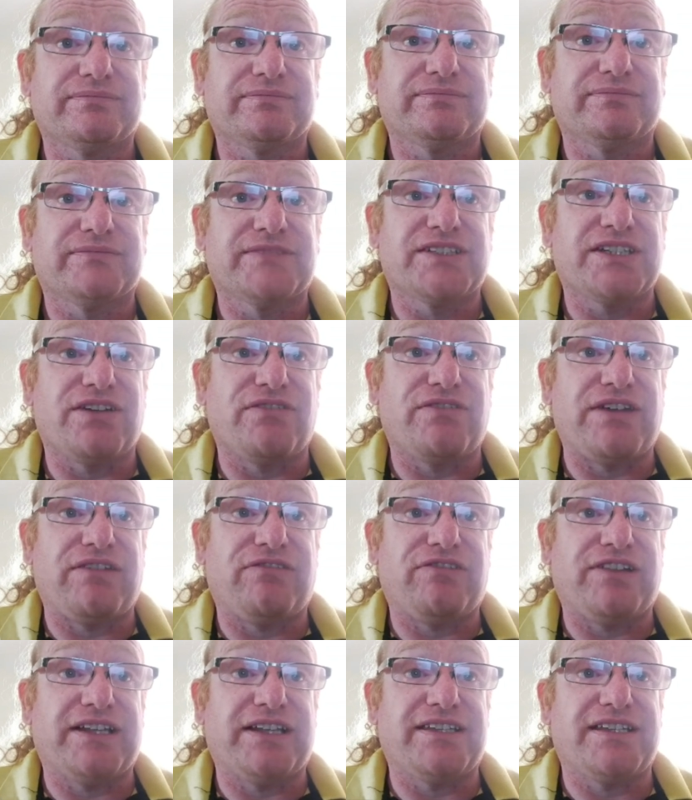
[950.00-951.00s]
So
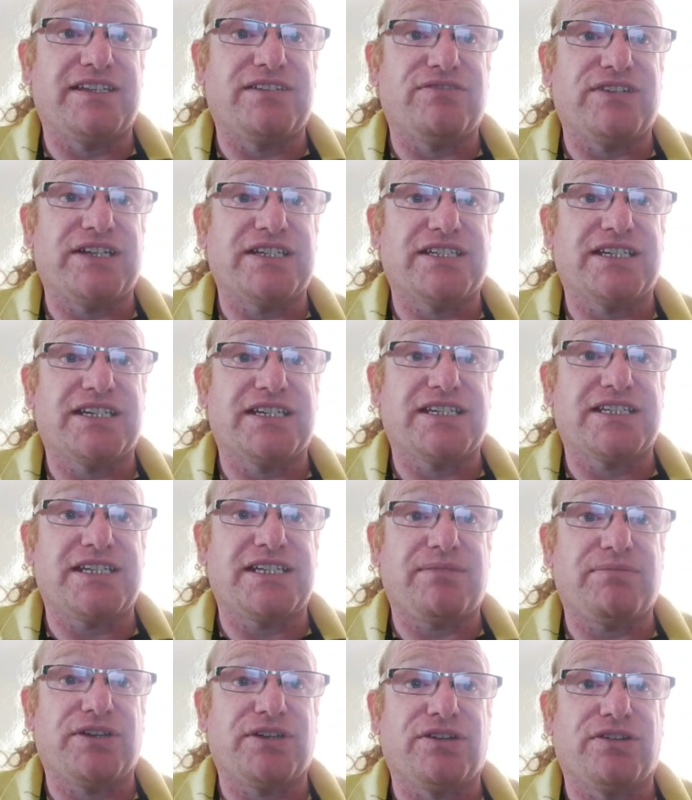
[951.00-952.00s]
verifying the device can
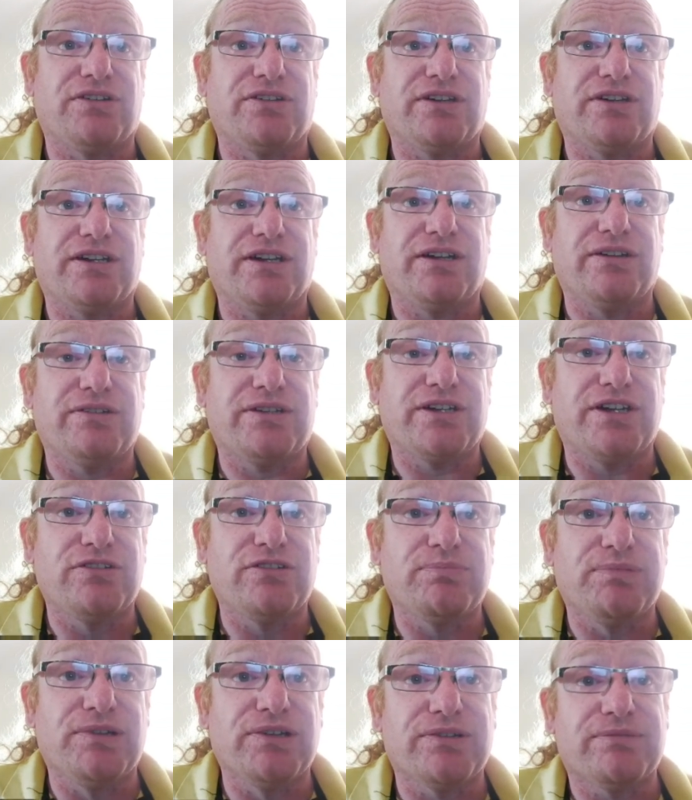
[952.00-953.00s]
accept the current
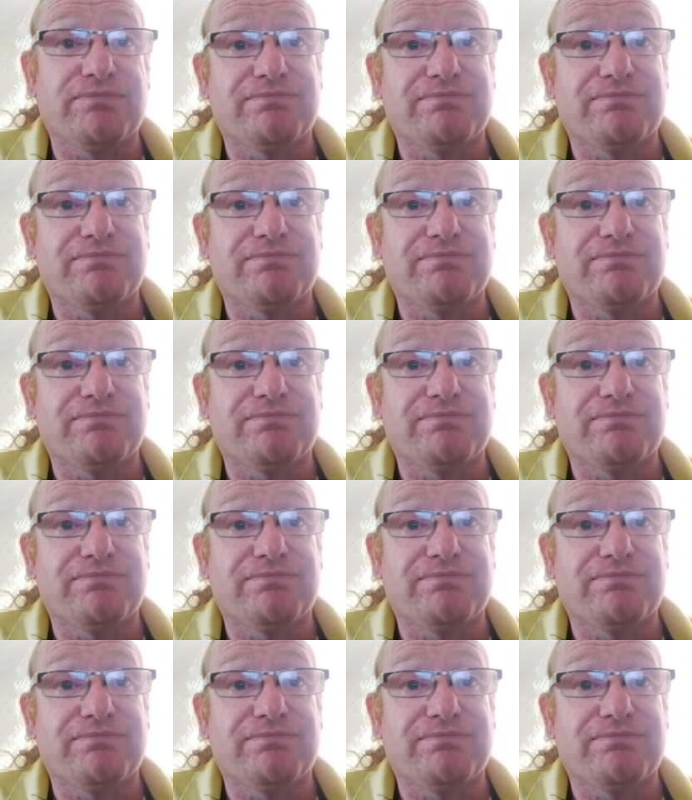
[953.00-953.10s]
code plug.